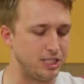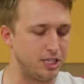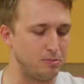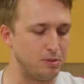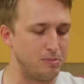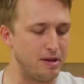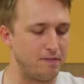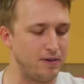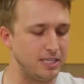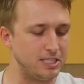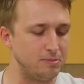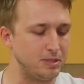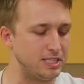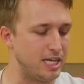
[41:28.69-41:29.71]
year, but my
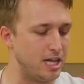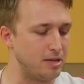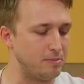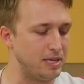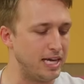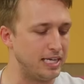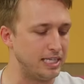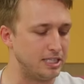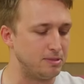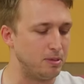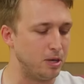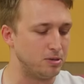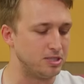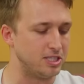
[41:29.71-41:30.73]
friends have been telling me I need to
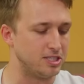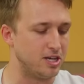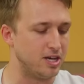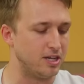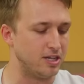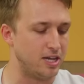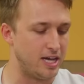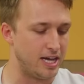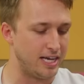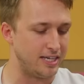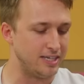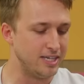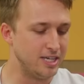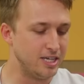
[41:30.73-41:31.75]
post this
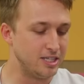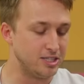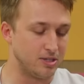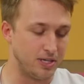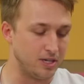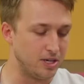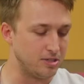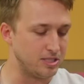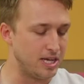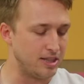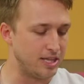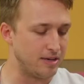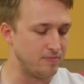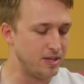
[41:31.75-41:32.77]
online. So here goes
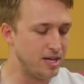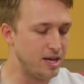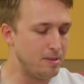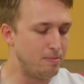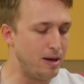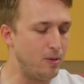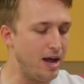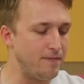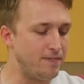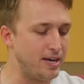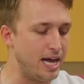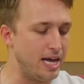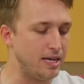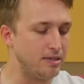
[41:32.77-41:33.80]
nothing. My wife
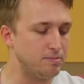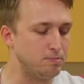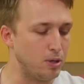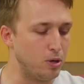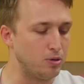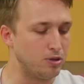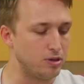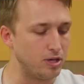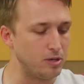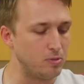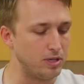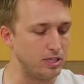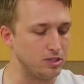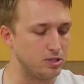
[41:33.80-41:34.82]
and I, both
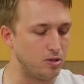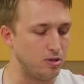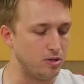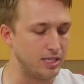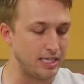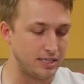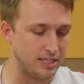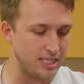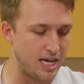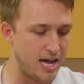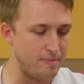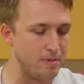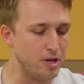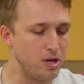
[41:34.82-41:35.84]
31 years old at the
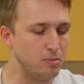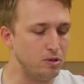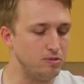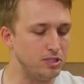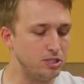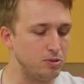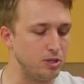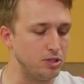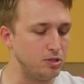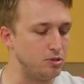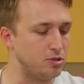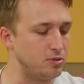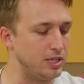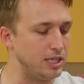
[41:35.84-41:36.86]
time, moved into a
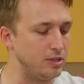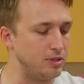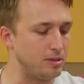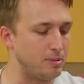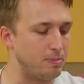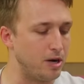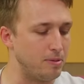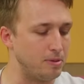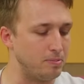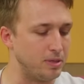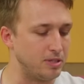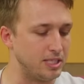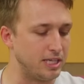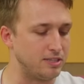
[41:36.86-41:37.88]
new 3-unit apartment
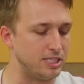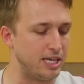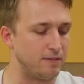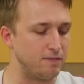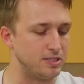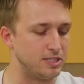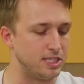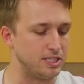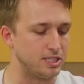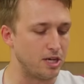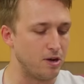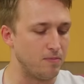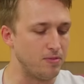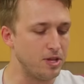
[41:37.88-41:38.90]
building in San
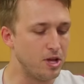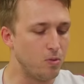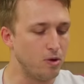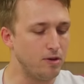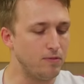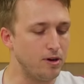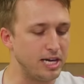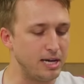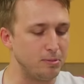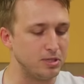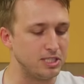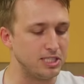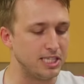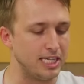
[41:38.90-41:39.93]
Francisco. One of our
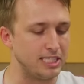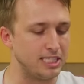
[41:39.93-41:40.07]
neighbors is a